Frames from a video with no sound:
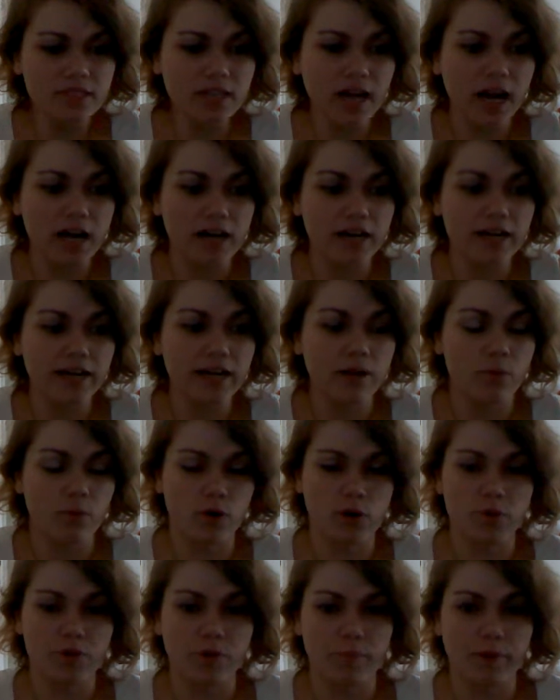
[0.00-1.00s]
I
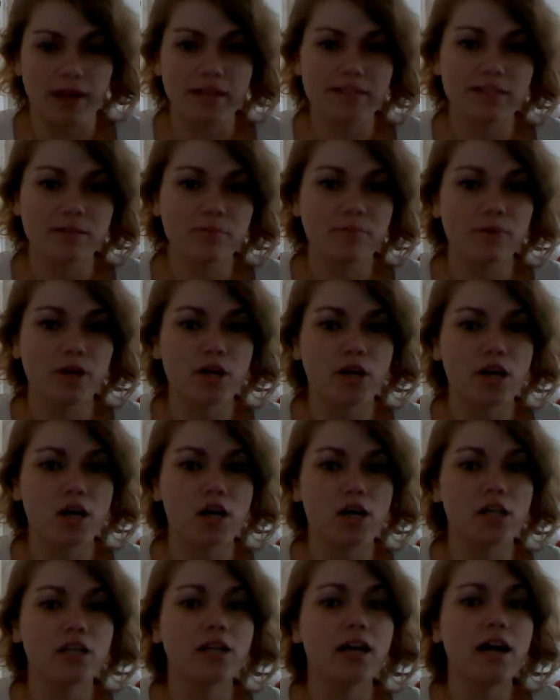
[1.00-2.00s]
work with a medicine
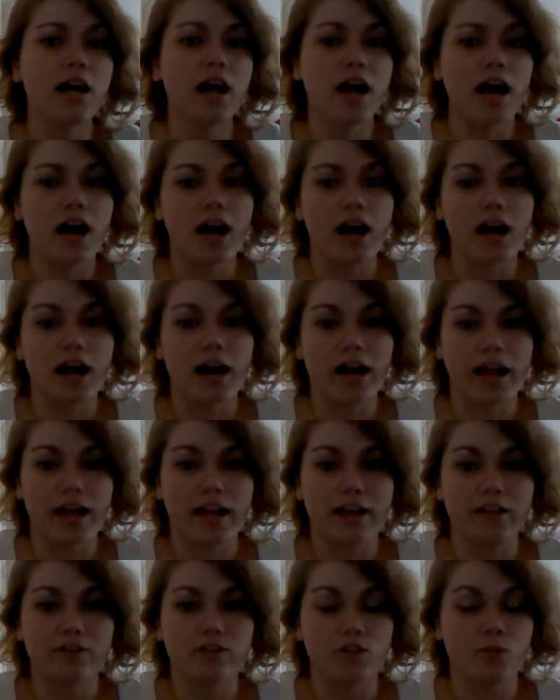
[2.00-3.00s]
ball.
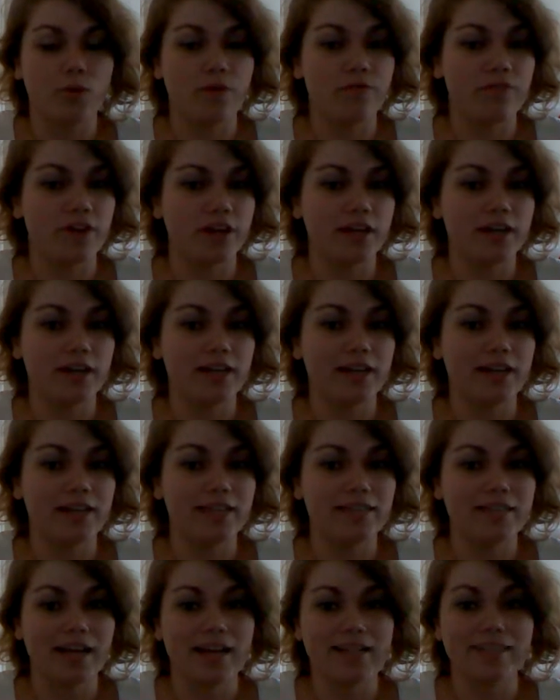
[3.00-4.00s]
I do a very
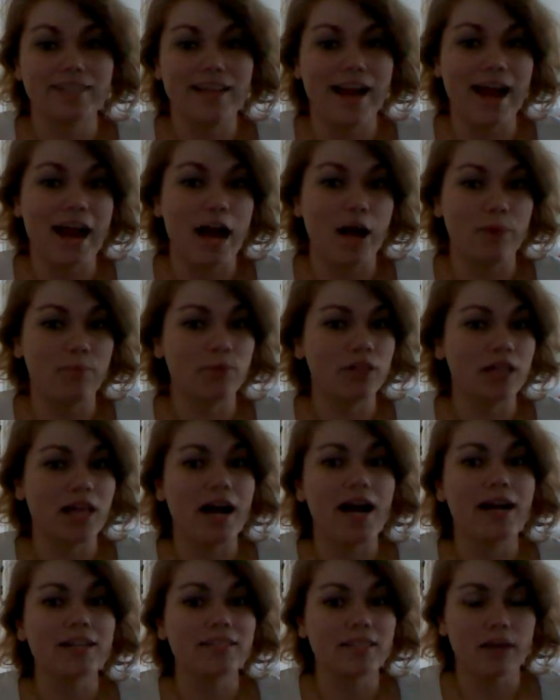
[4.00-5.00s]
intense ab
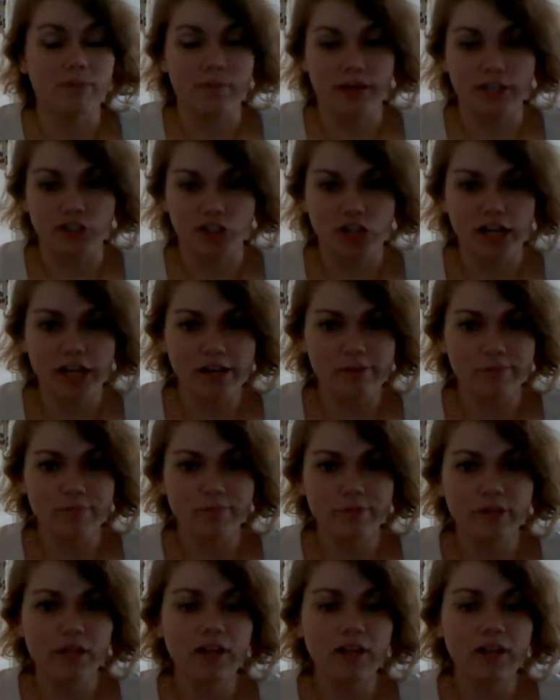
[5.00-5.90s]
class at my gym.